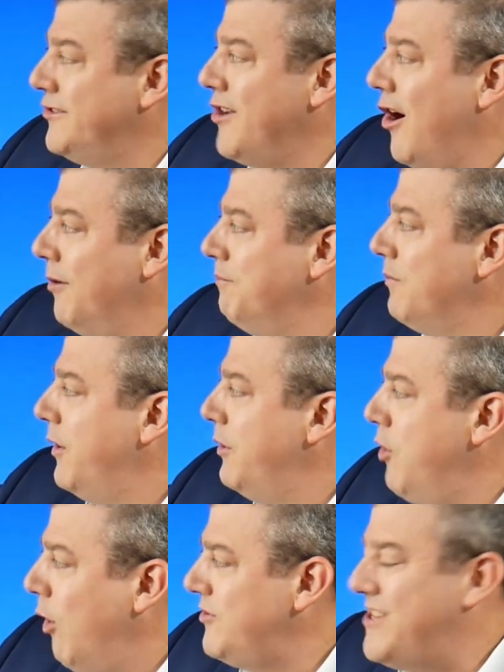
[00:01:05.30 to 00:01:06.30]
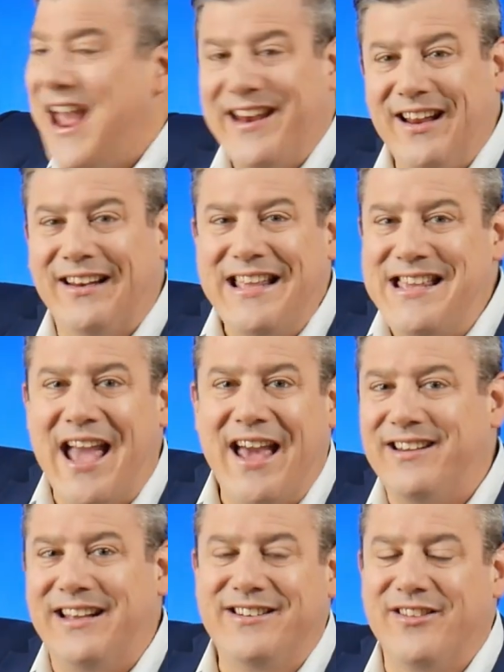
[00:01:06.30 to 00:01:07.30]
zone, not technically
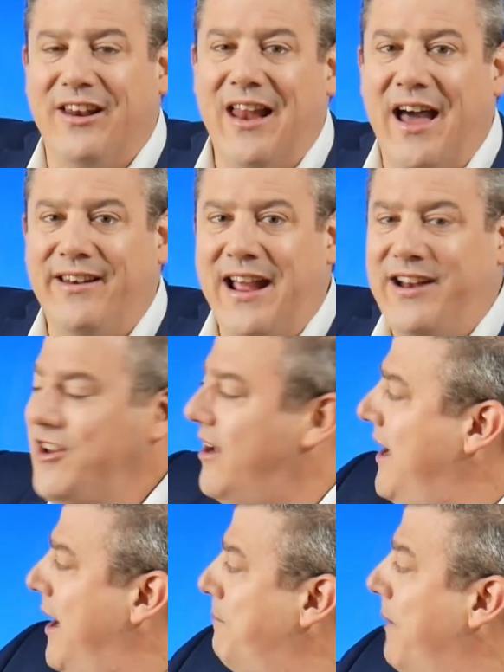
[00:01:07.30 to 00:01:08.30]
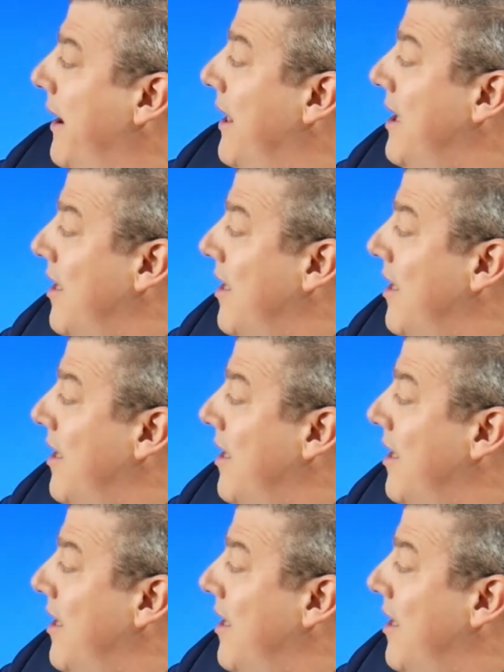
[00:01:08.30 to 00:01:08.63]
yet into the La Nina yet, but